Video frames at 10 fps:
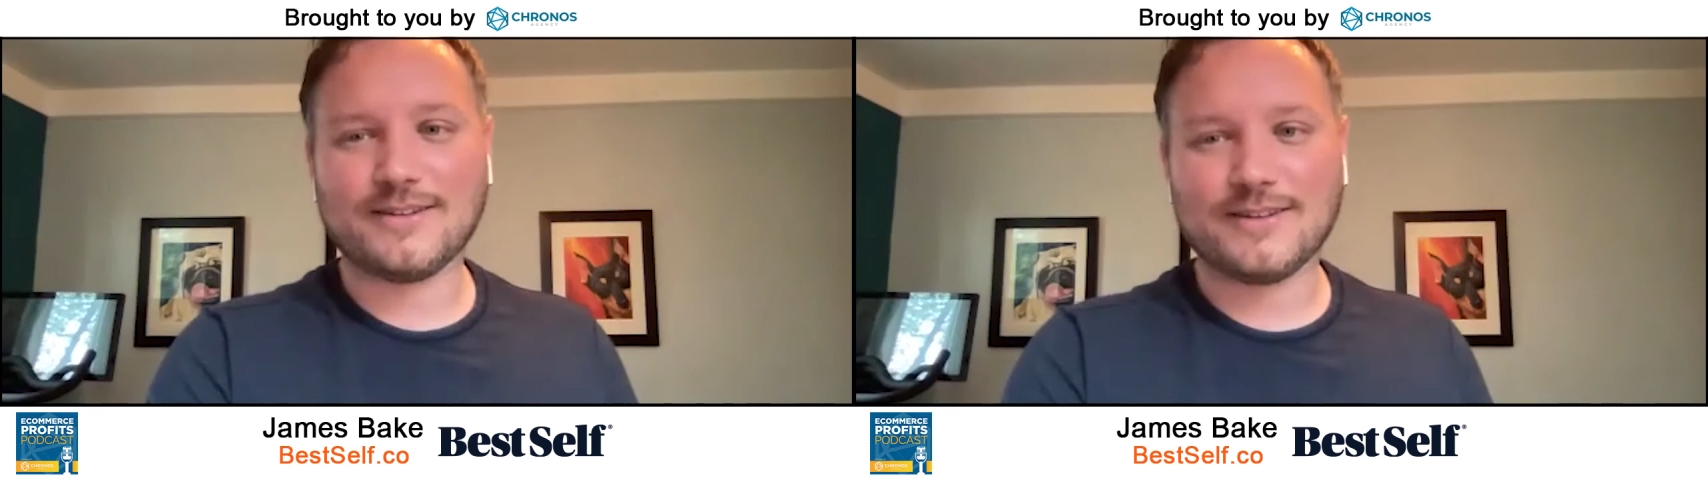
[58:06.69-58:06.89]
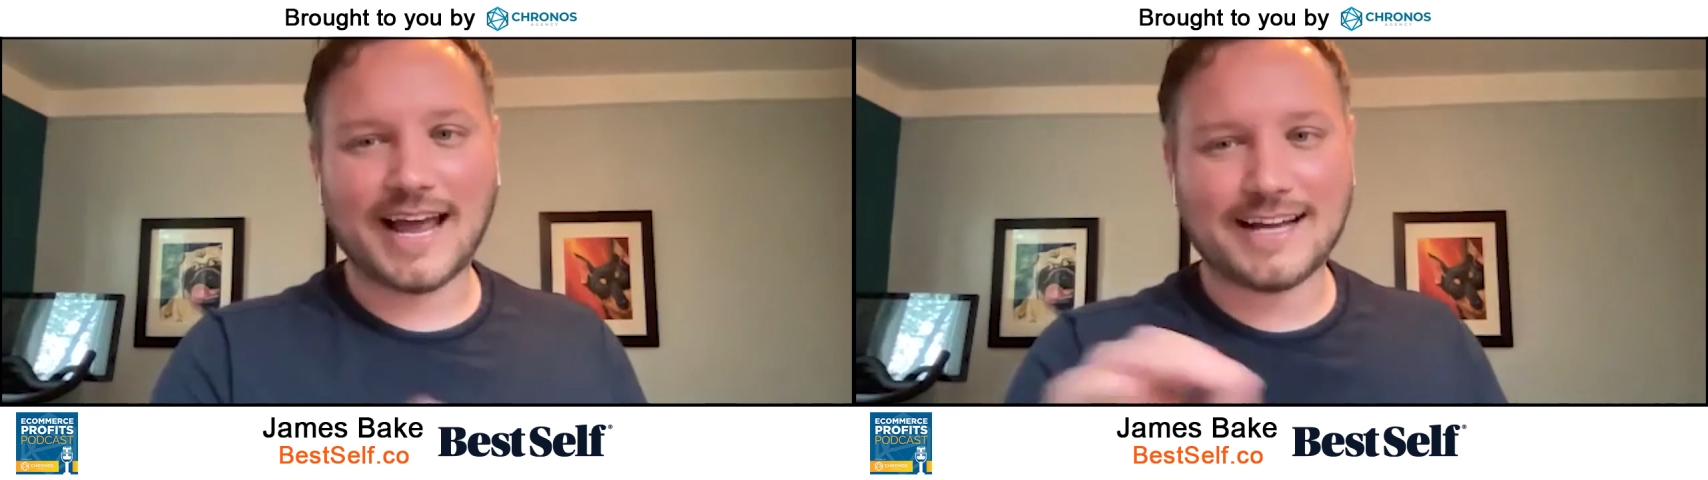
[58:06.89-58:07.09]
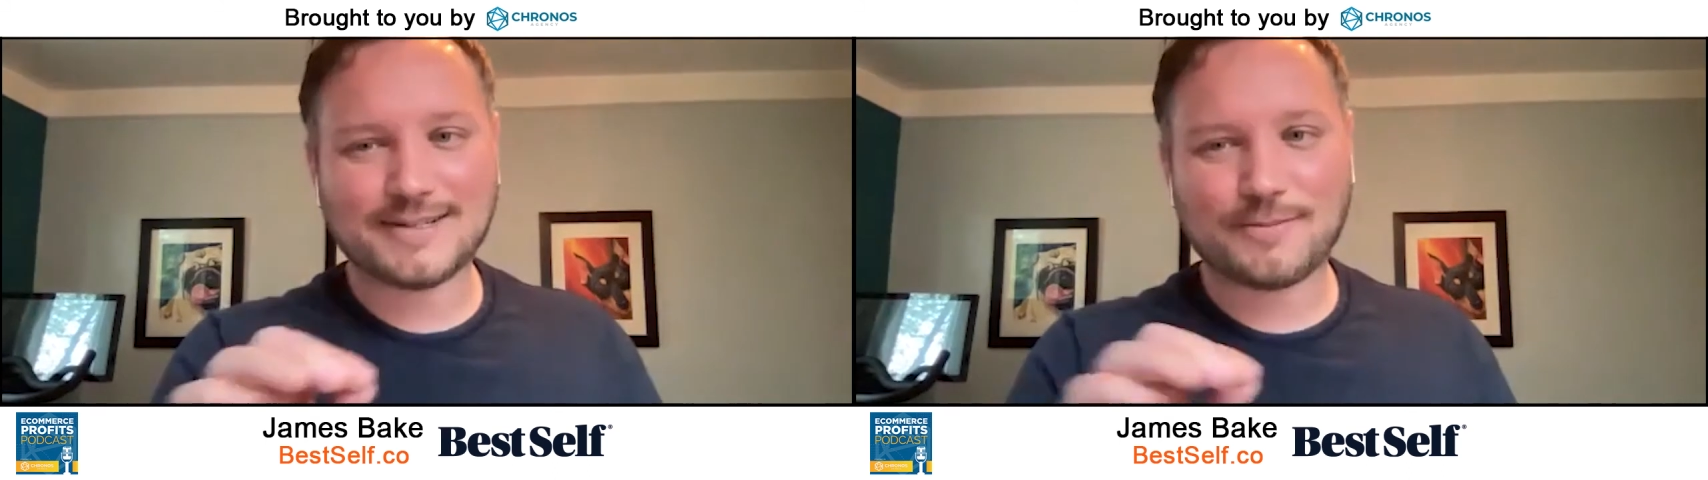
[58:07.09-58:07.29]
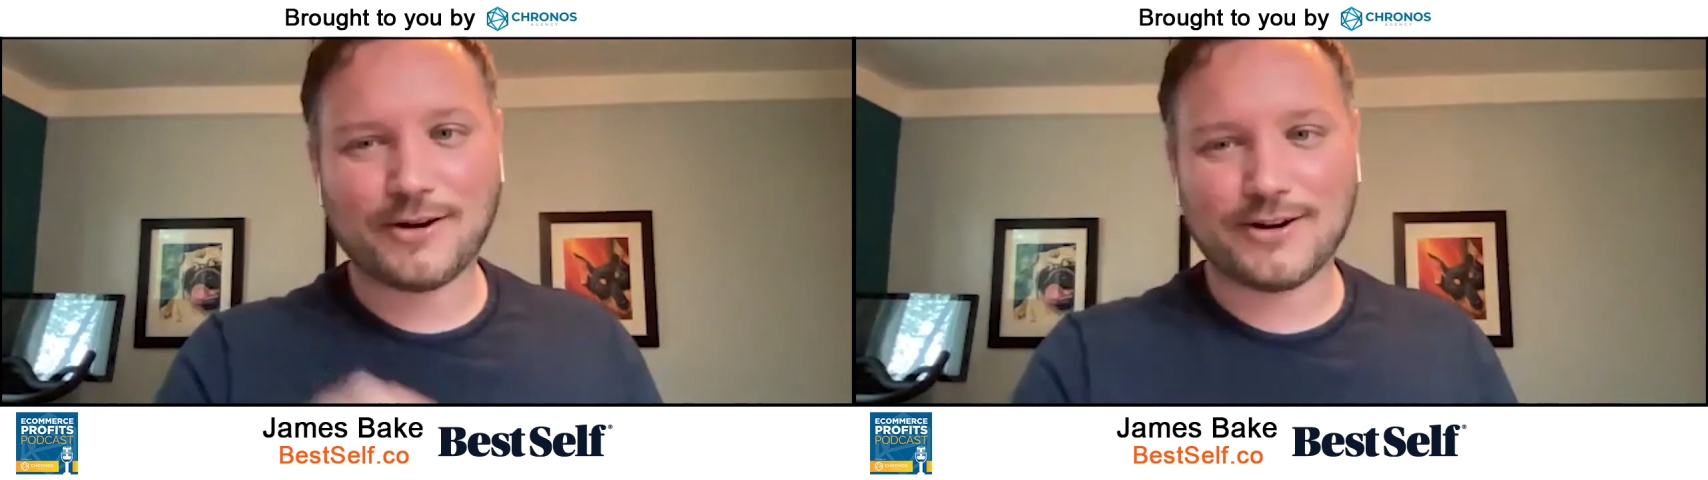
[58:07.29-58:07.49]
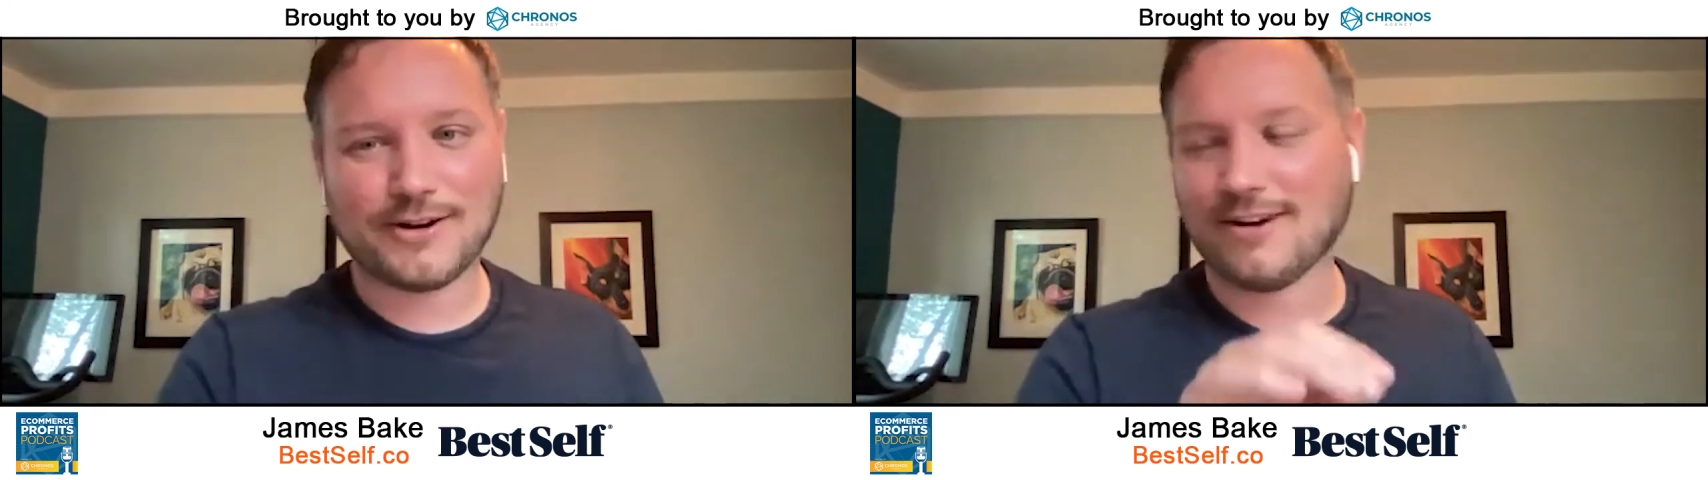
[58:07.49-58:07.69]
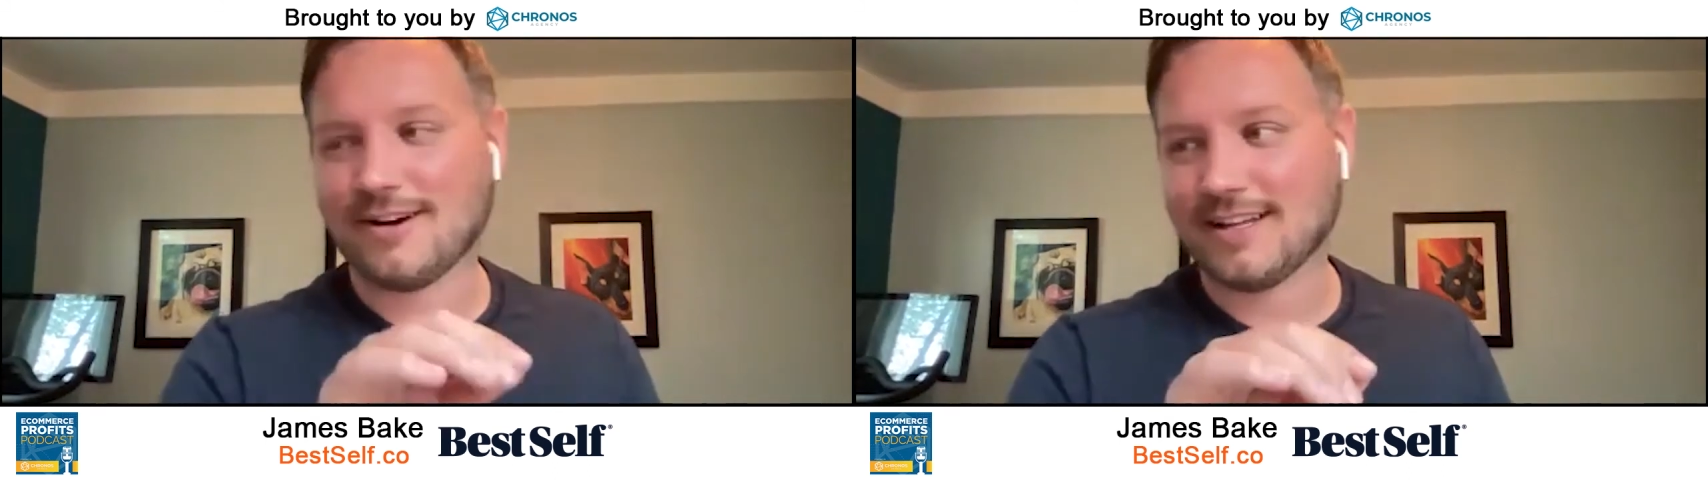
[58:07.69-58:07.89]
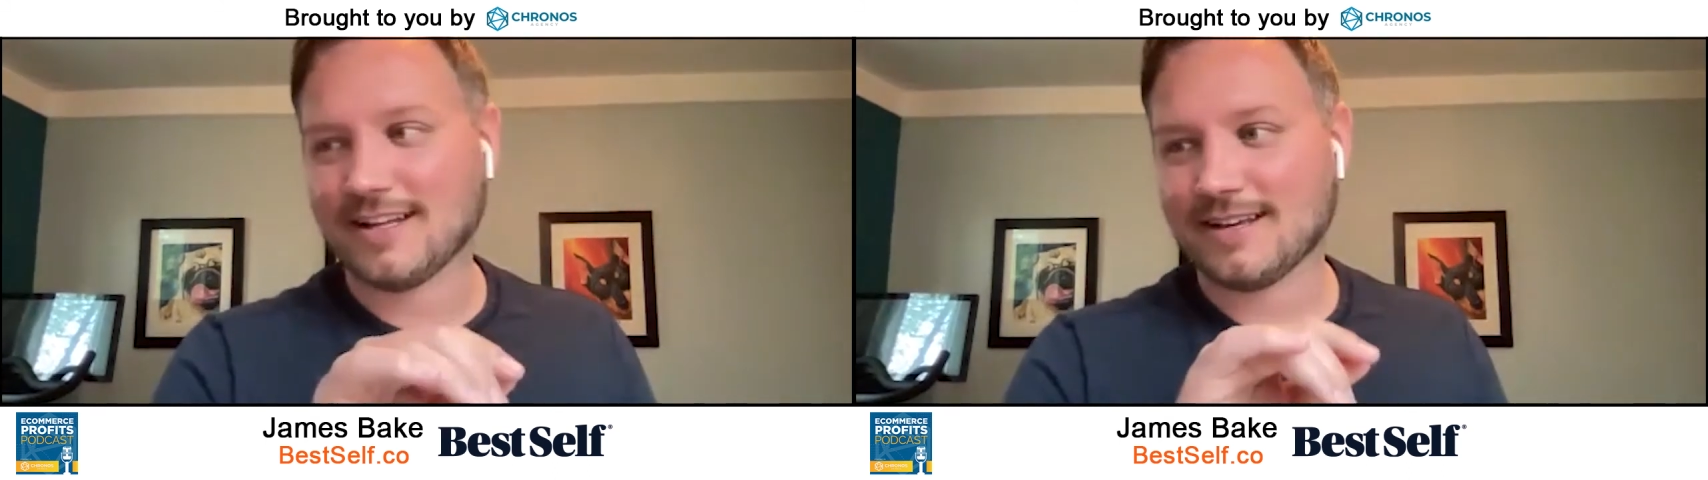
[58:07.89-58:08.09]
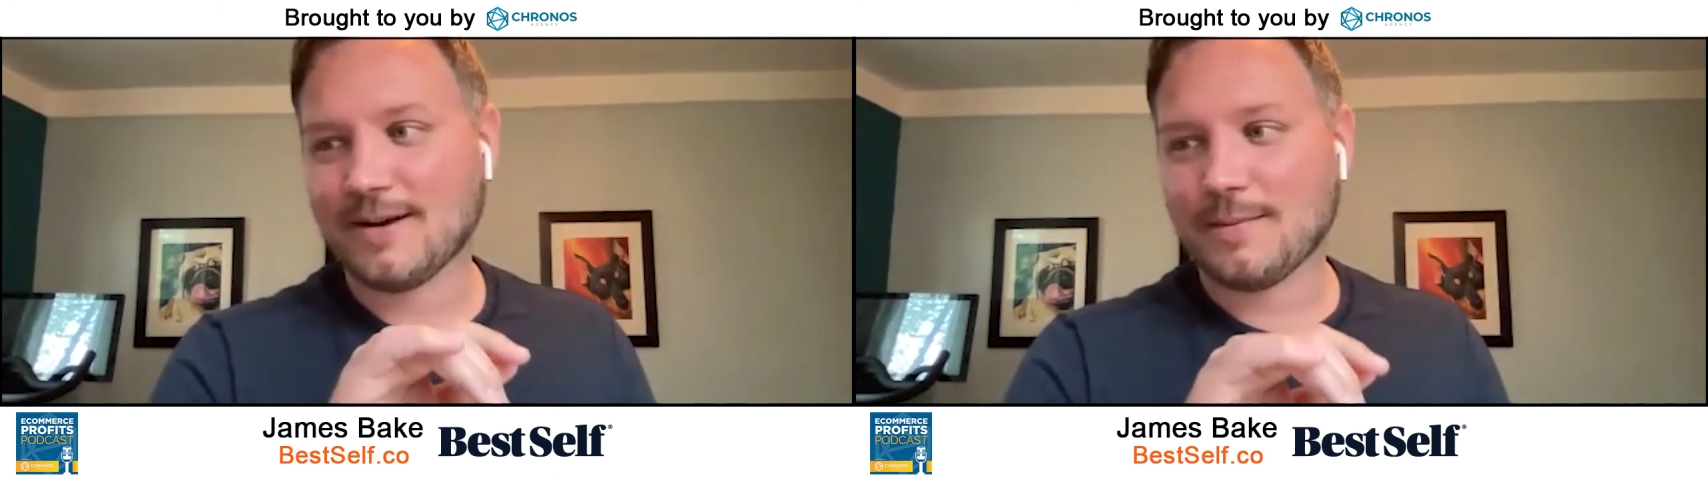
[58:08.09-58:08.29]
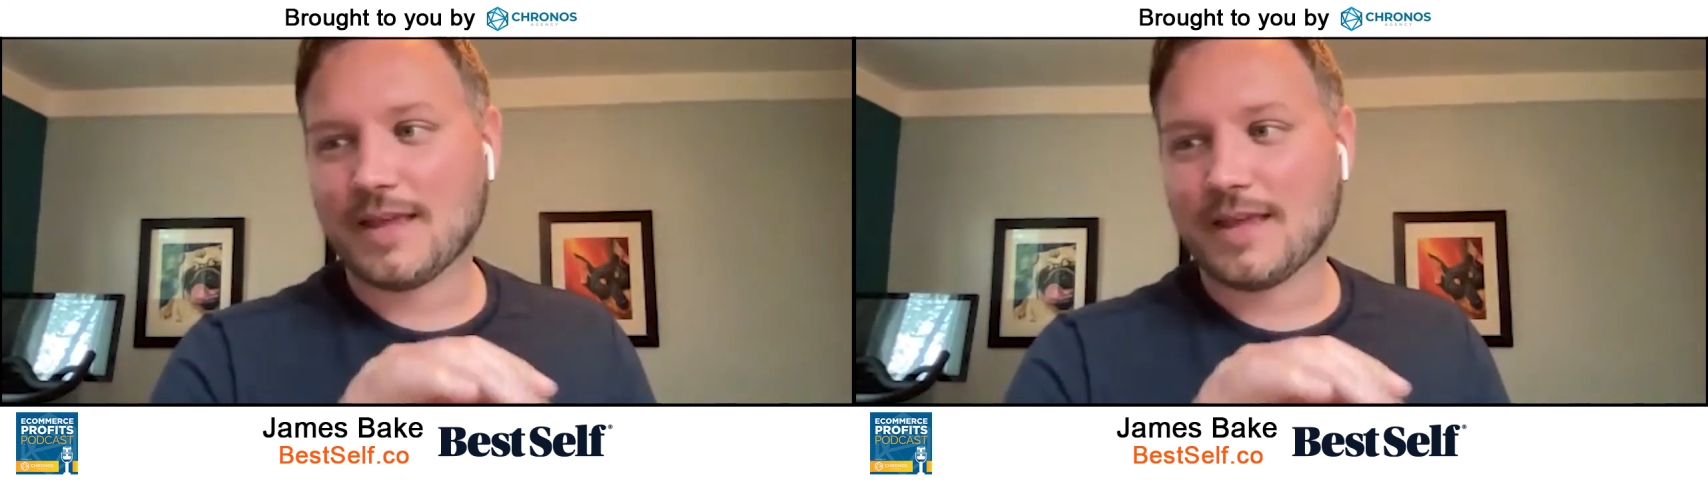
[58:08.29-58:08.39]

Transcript: Last parting thought, like